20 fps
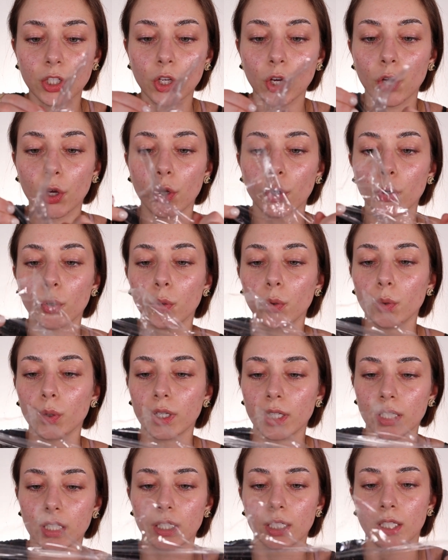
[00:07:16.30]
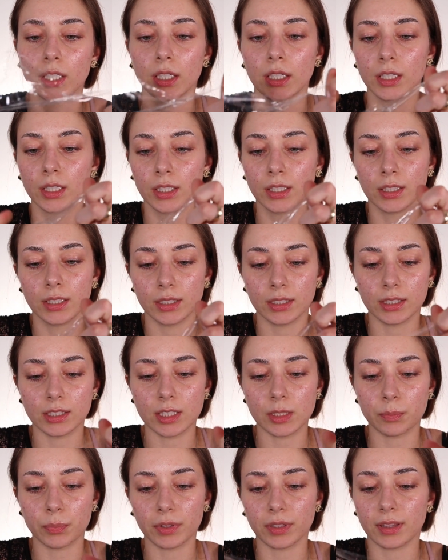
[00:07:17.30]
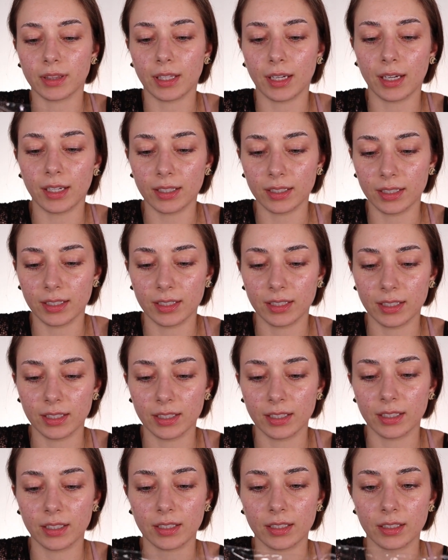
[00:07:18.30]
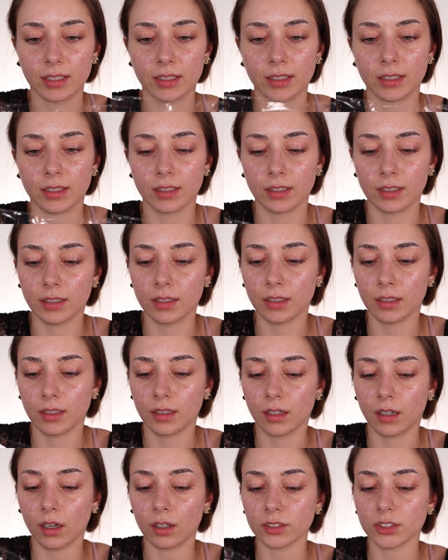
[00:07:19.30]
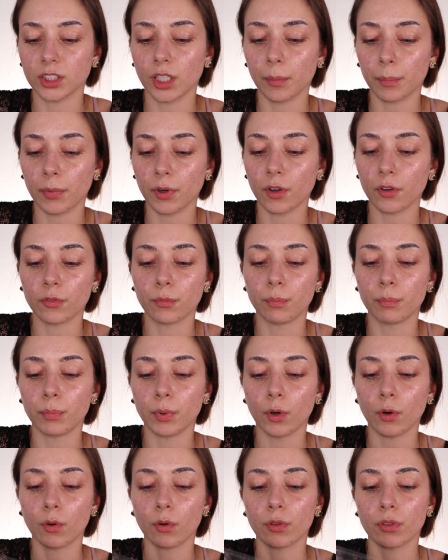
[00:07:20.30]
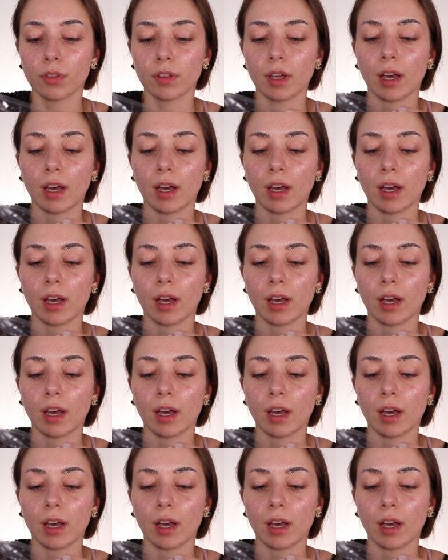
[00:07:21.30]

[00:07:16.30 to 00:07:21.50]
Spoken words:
go. Let's put that on top of both